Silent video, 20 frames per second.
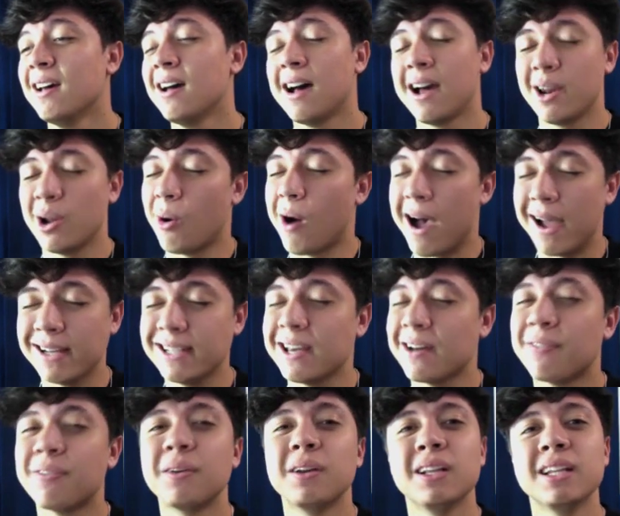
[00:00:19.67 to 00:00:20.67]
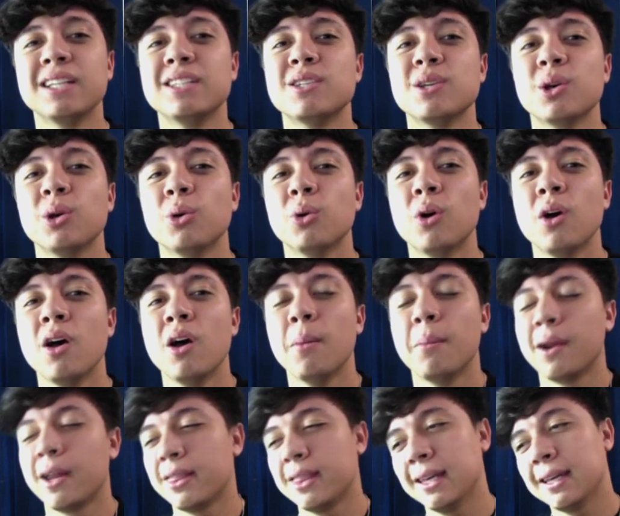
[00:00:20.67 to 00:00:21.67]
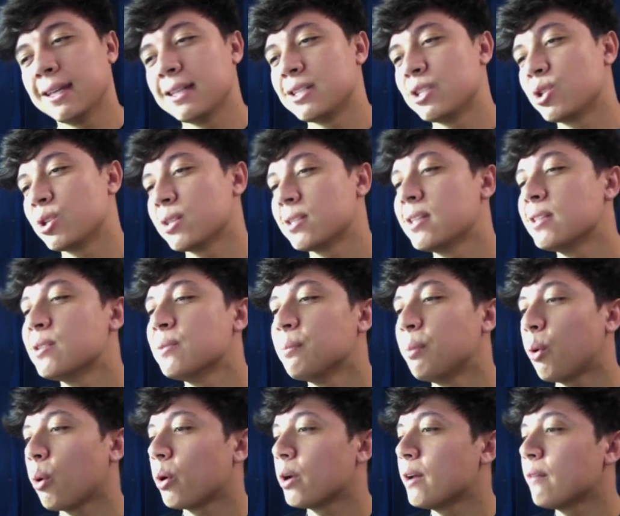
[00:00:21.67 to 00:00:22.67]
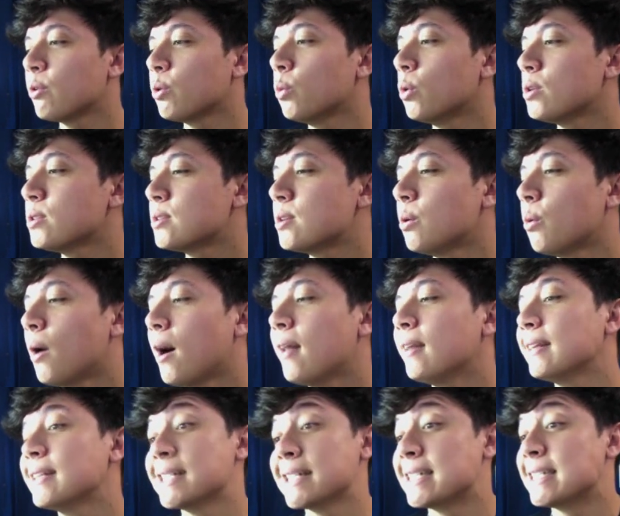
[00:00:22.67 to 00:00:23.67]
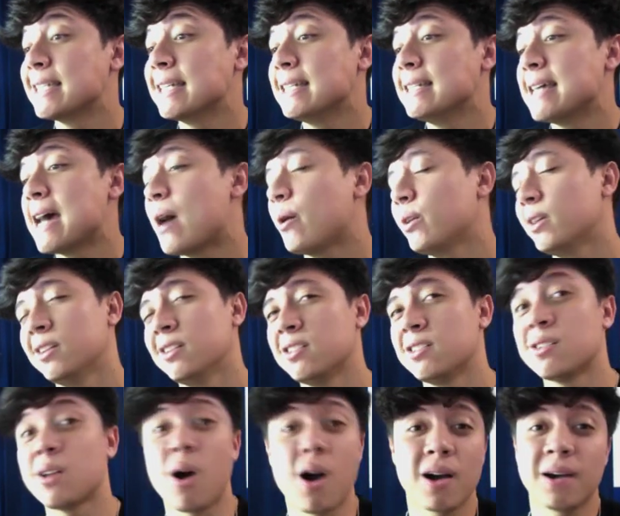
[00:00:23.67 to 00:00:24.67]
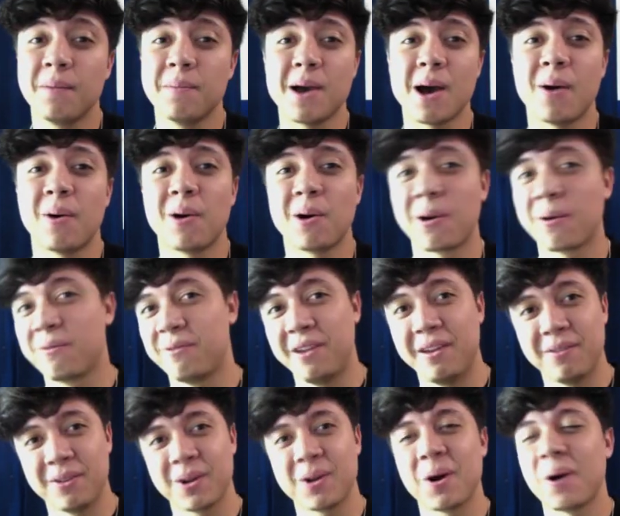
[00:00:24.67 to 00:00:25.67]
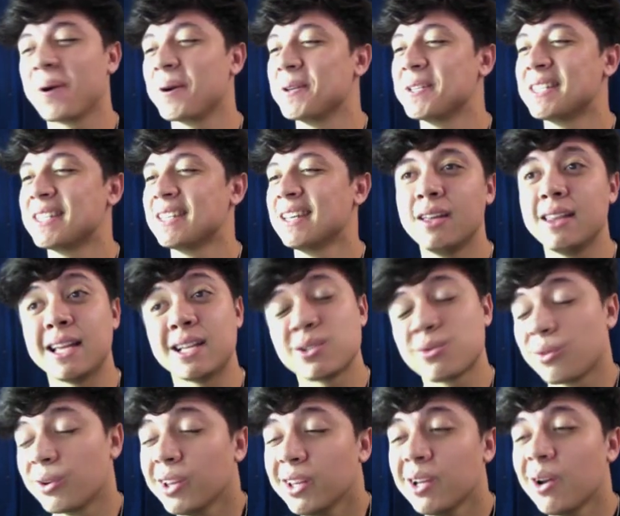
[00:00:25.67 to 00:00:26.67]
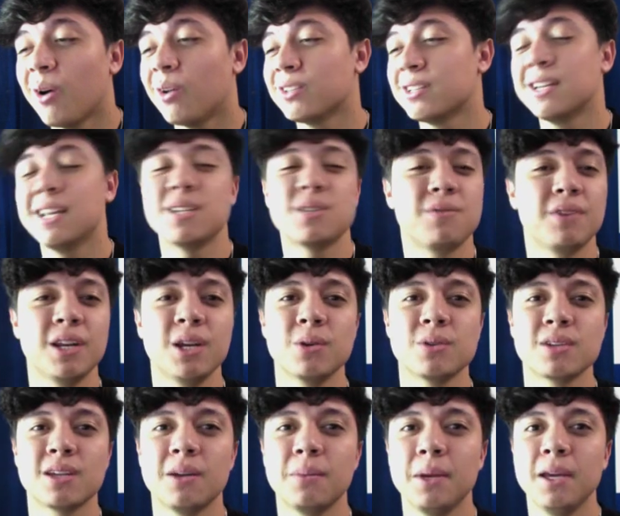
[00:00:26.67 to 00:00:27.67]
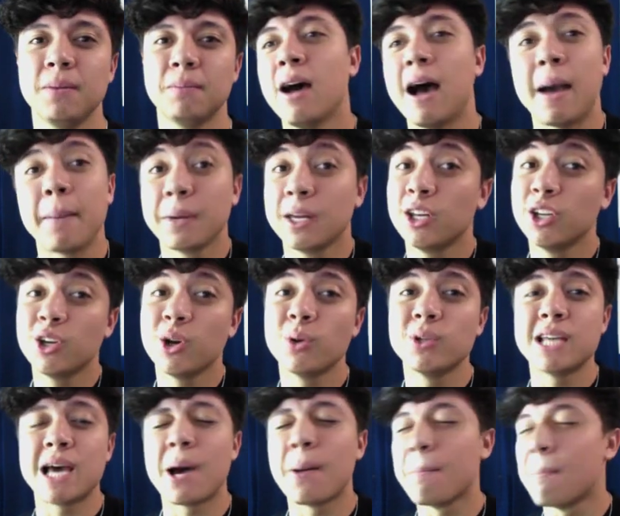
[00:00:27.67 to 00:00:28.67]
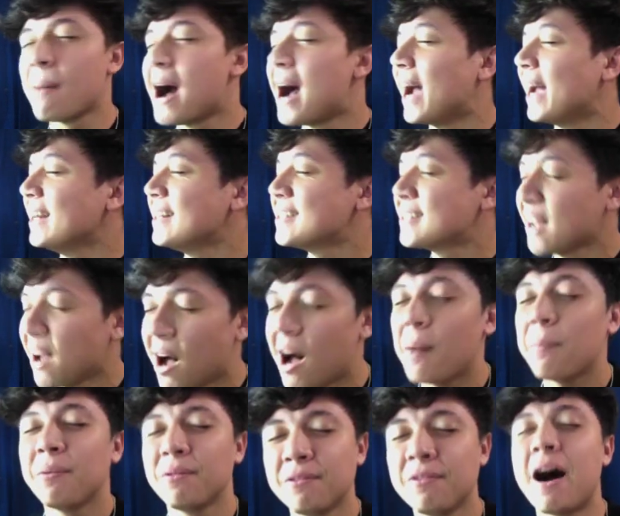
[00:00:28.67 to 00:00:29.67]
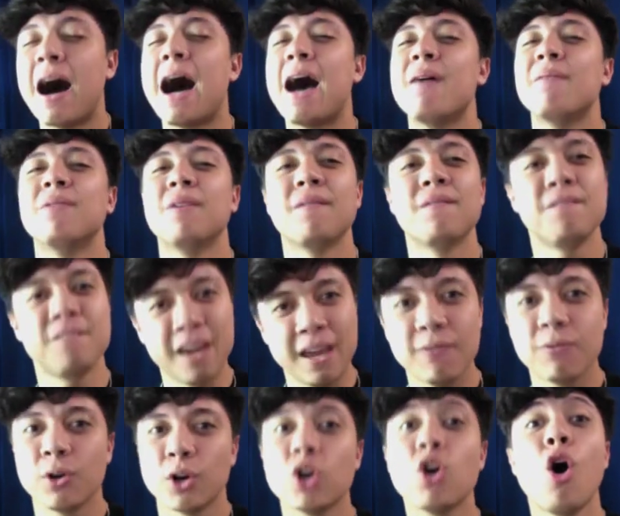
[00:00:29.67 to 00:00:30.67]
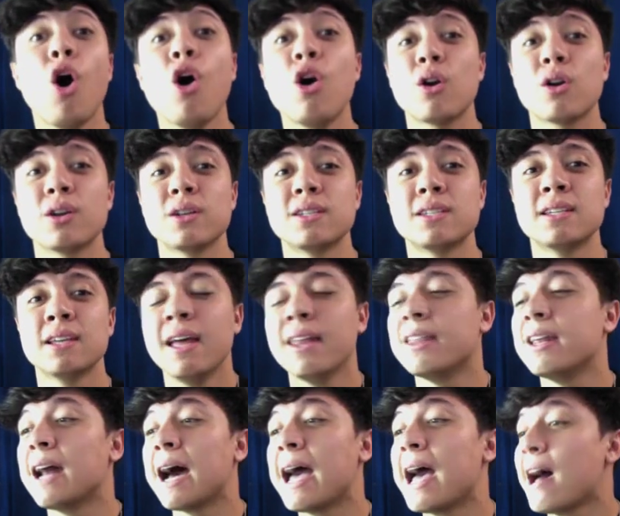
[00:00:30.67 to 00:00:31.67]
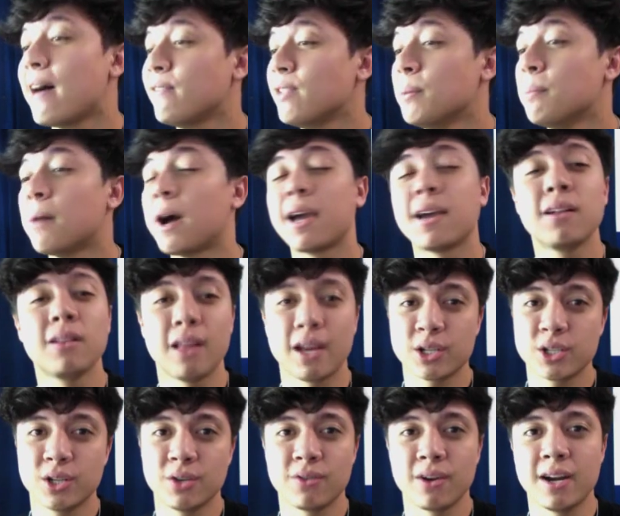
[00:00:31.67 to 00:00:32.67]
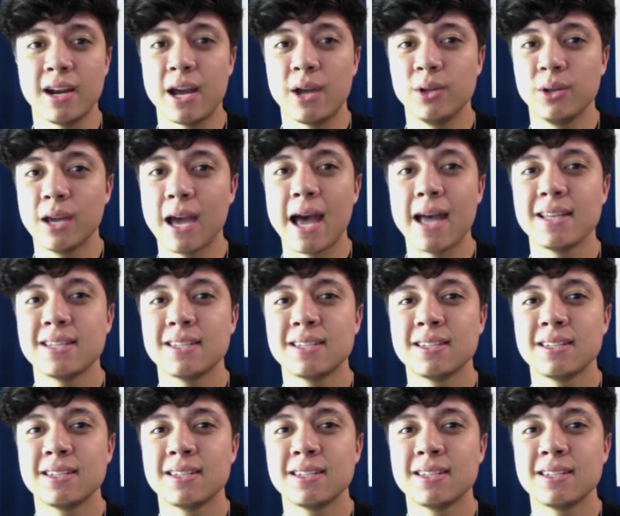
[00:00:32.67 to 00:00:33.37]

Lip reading: I know I definitely do, but I think it's just as important every once in a while to just sit down and talk about our favorite cards. And that's really all today's video is going to be. I'm going to go down my top 5 favorite cards that I have in my collection right now, you guys.